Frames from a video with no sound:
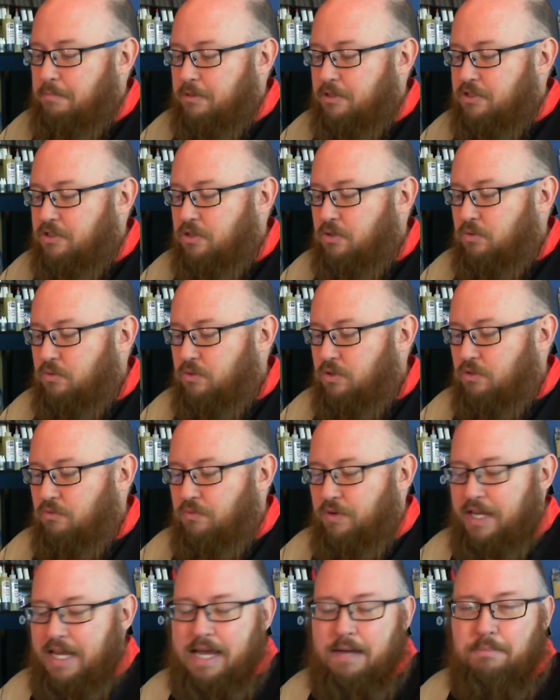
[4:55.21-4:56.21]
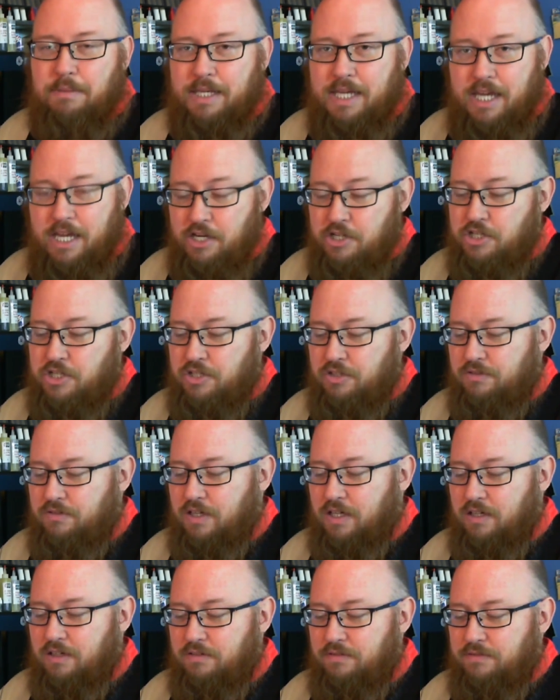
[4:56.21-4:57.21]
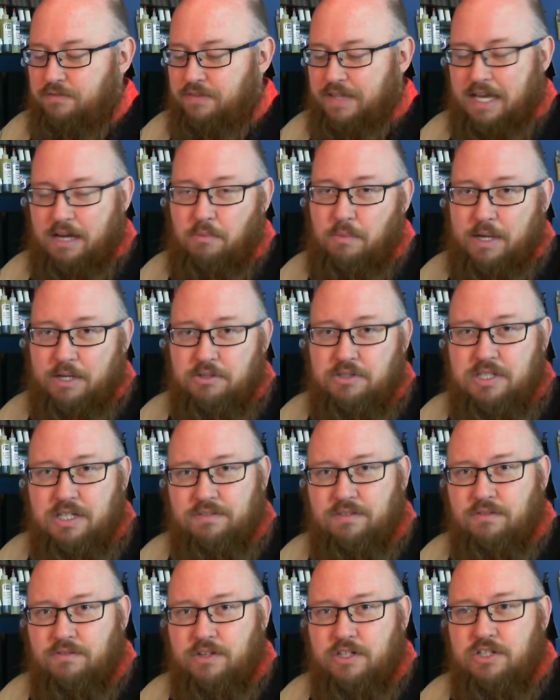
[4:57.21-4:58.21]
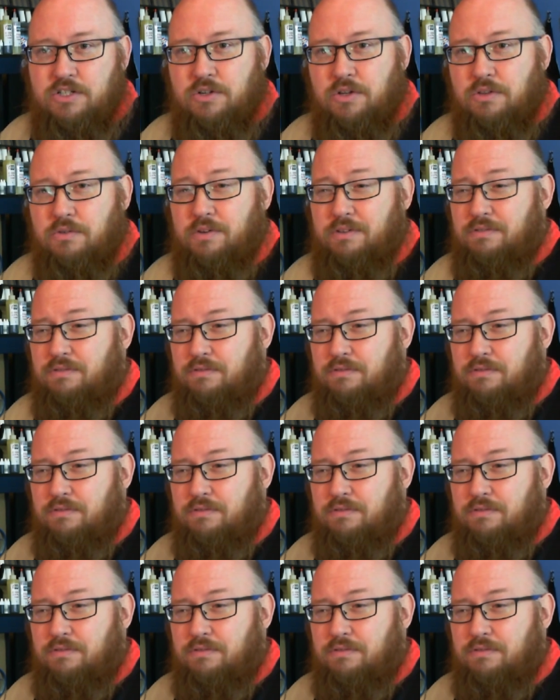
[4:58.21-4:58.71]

So the reapplication of that wow stuff every 2 to 3